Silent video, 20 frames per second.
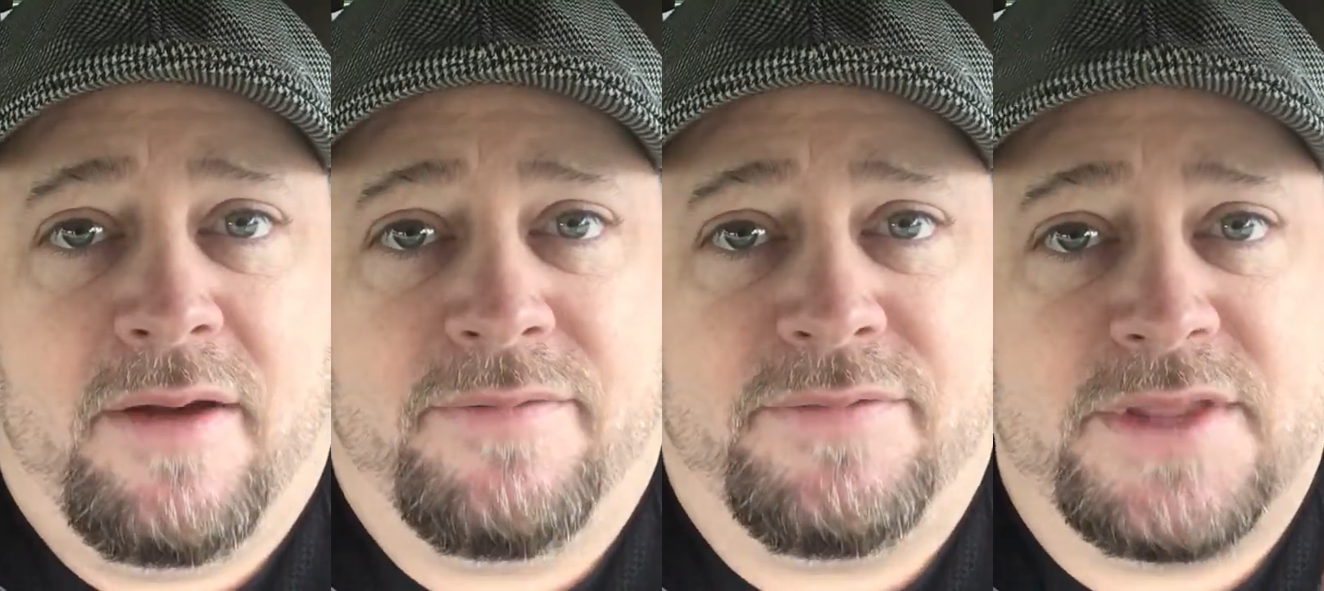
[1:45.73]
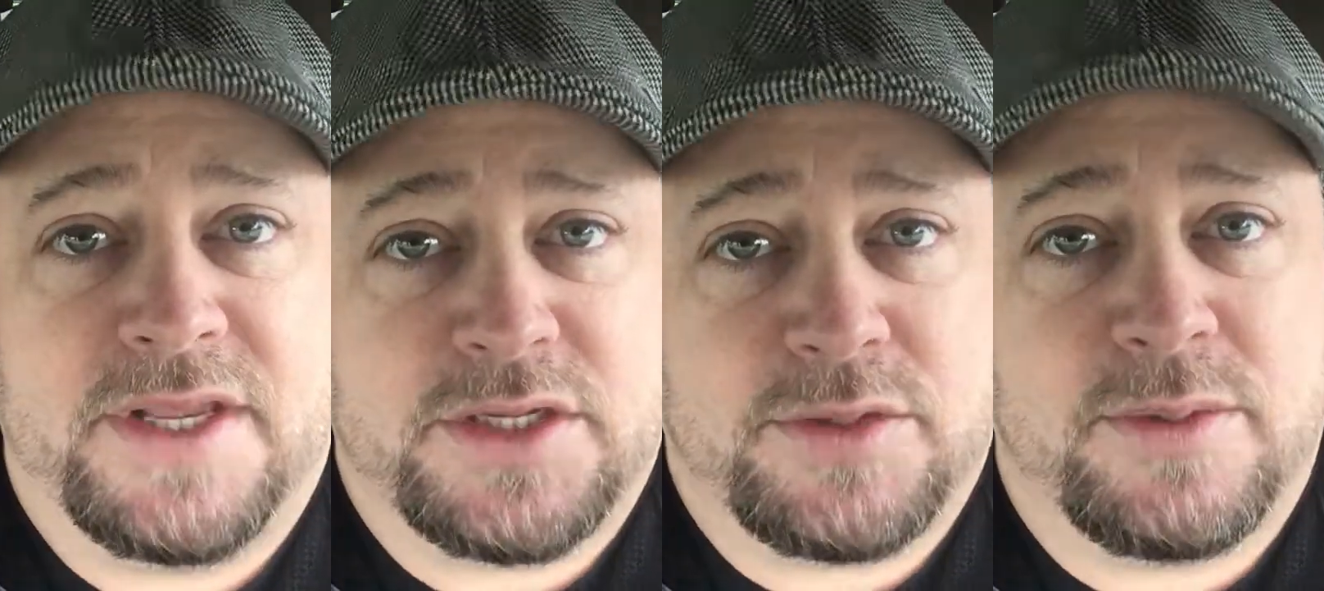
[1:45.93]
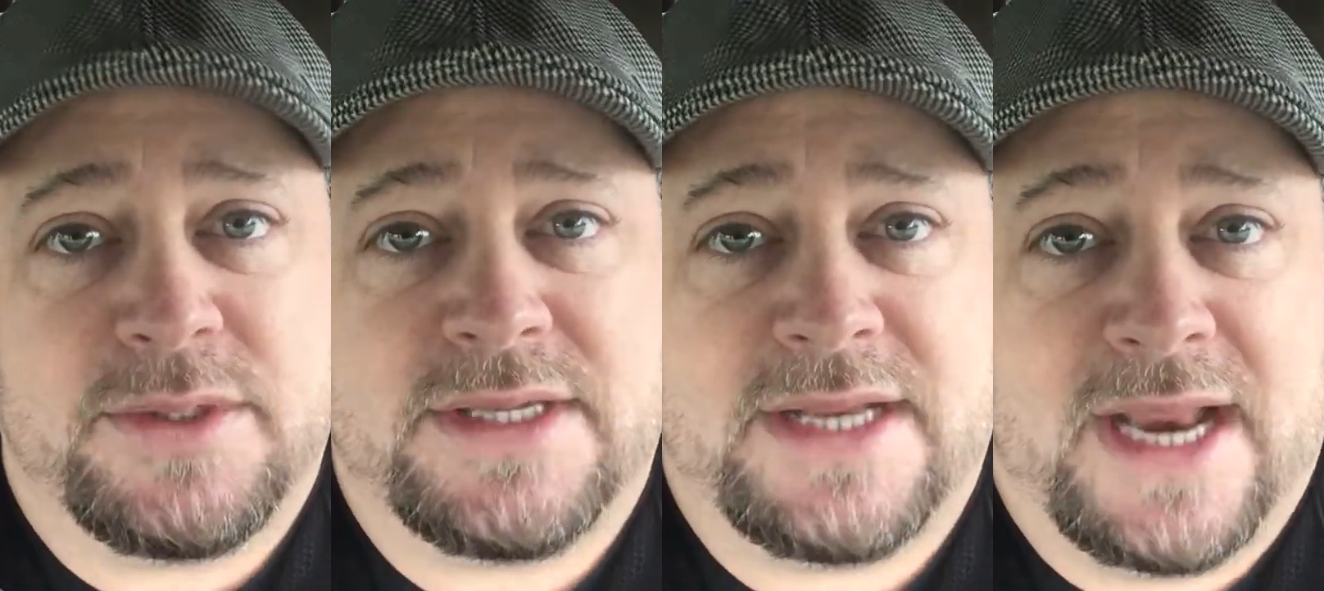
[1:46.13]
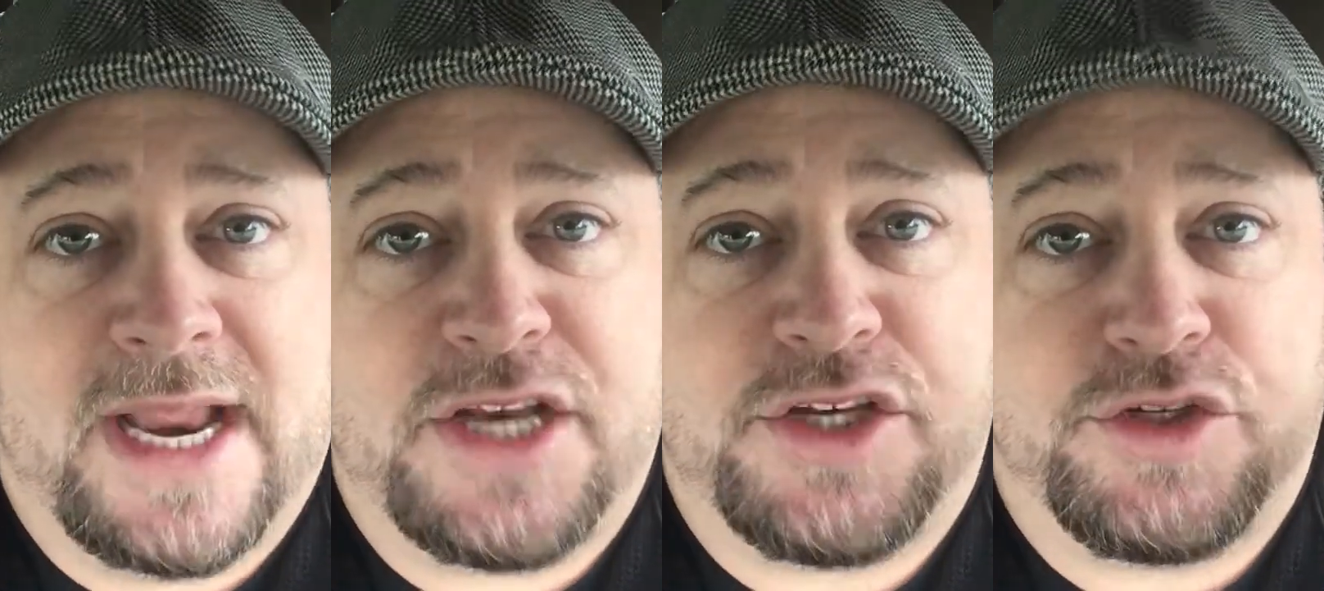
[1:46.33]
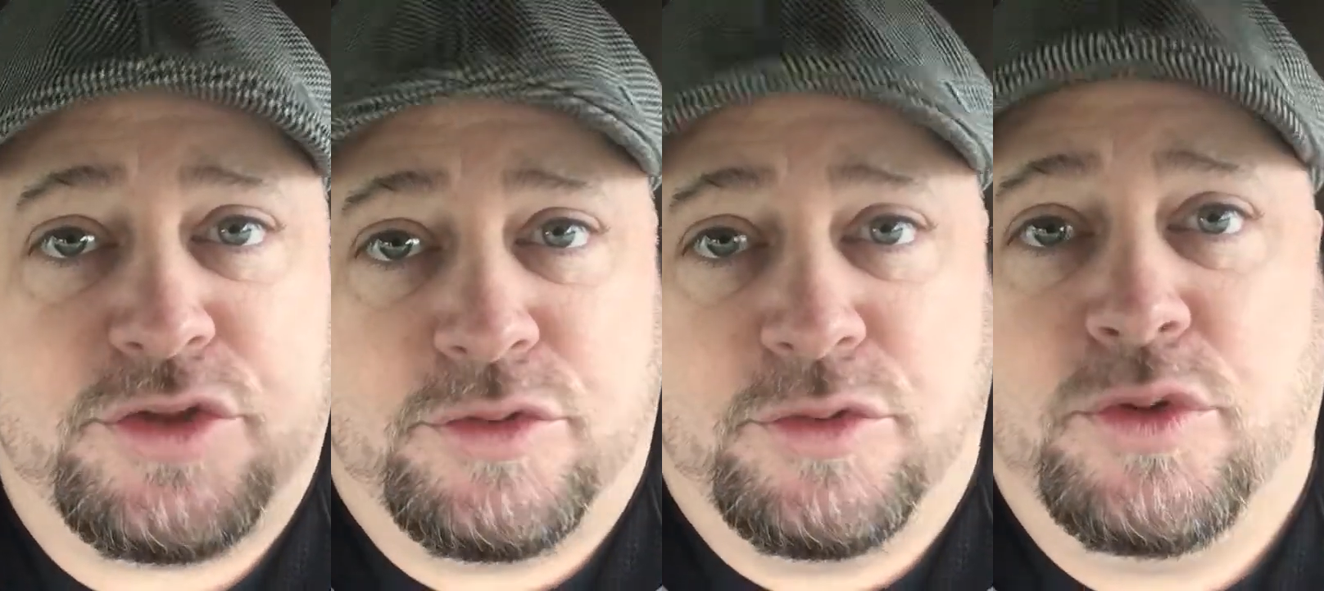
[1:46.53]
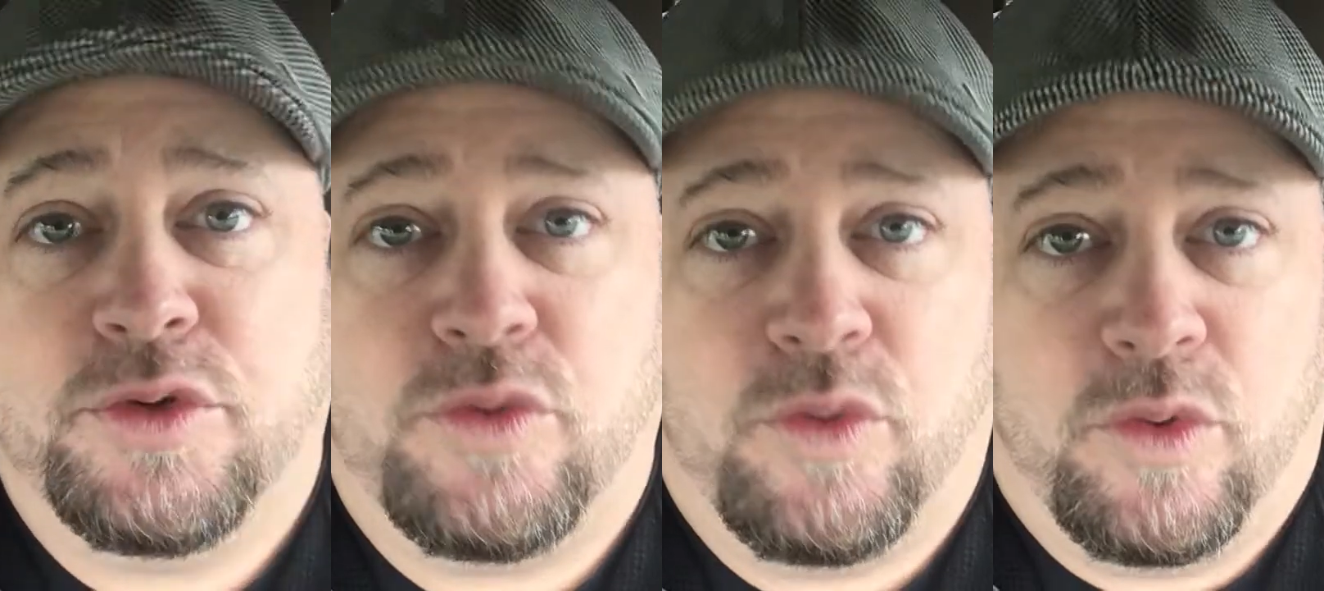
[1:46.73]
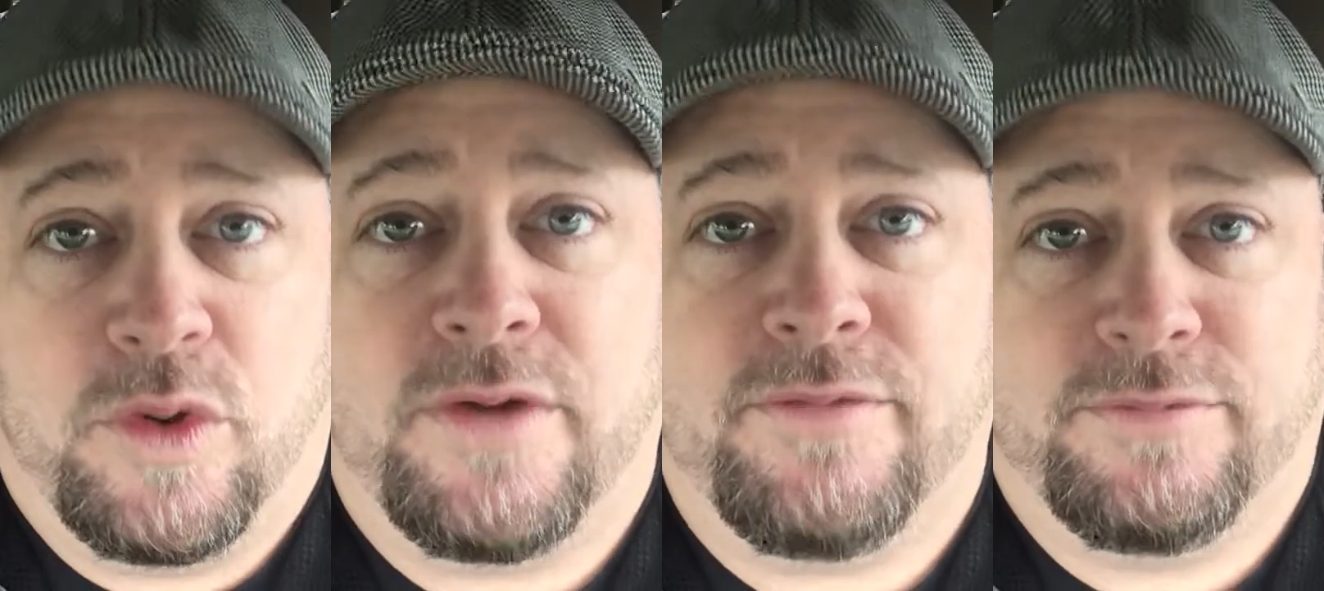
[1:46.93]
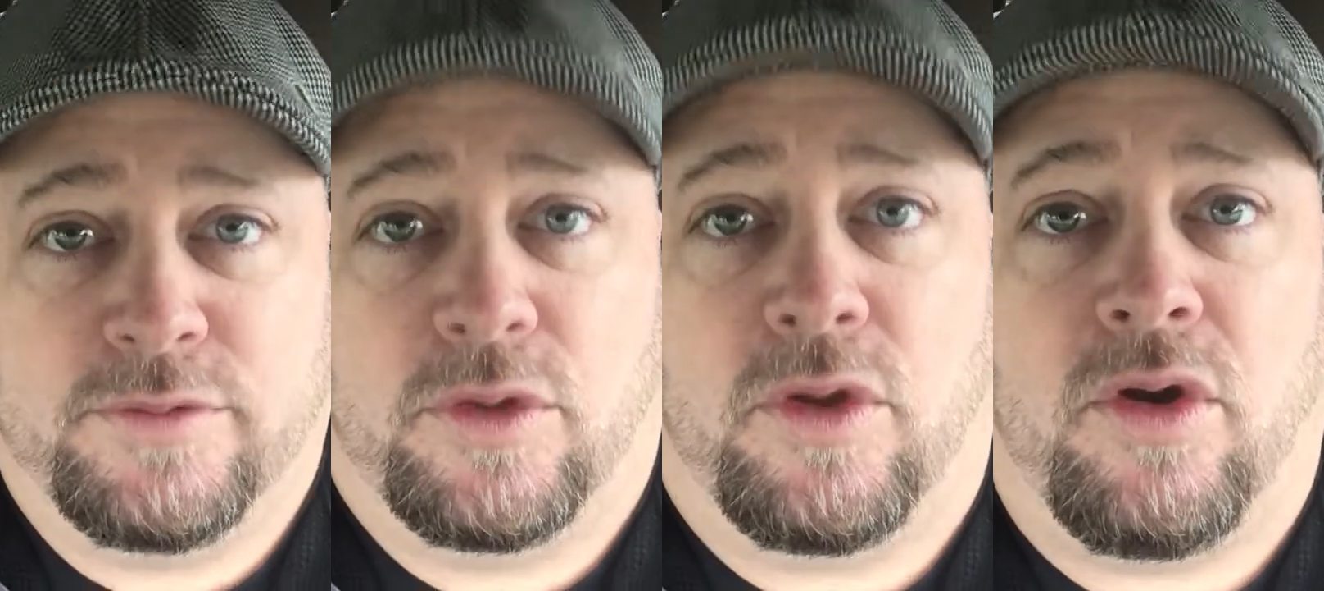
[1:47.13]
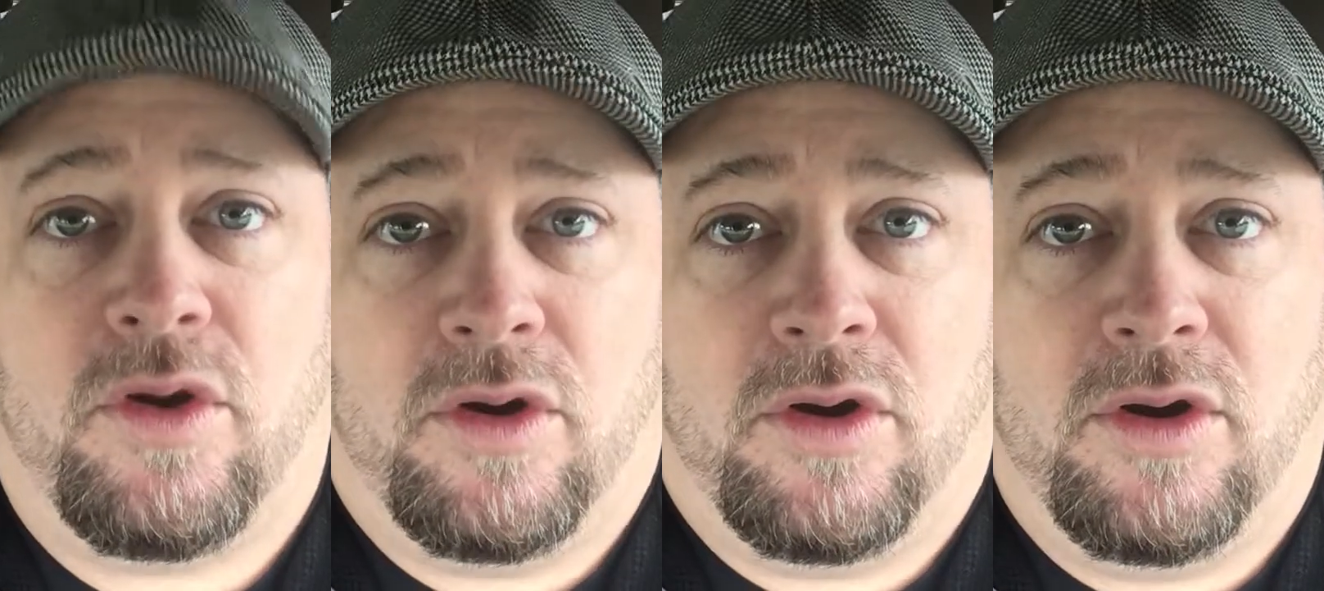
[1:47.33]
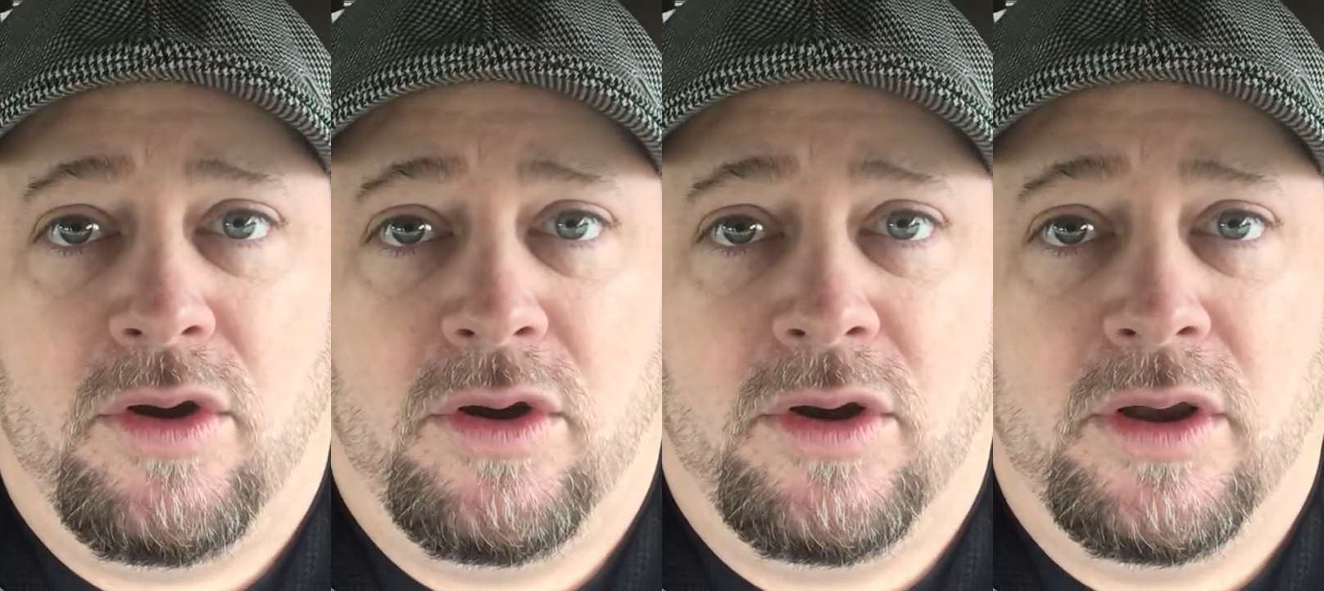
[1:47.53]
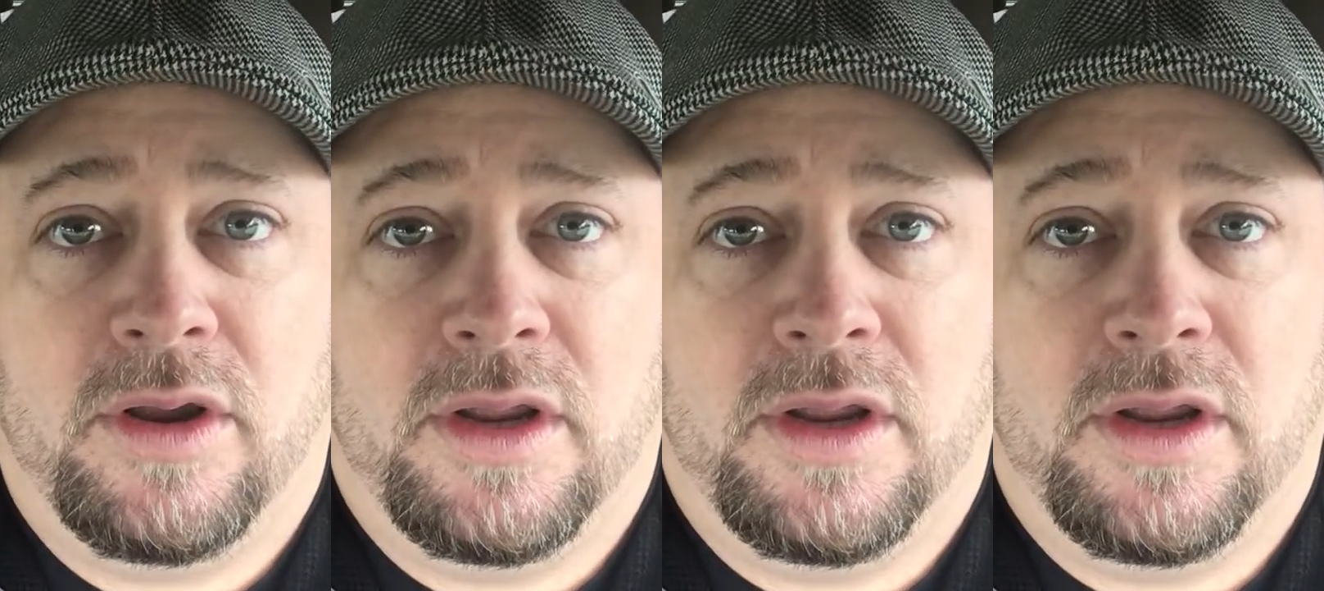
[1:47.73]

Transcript: if this was in a true court of law,